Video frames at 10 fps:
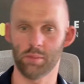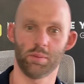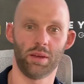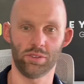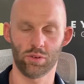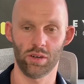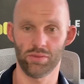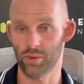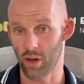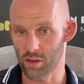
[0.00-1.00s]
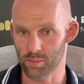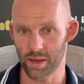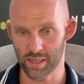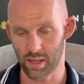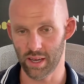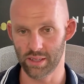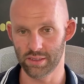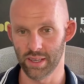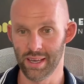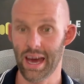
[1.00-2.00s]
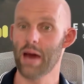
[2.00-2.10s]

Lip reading: I'm a mentor for all of my clients.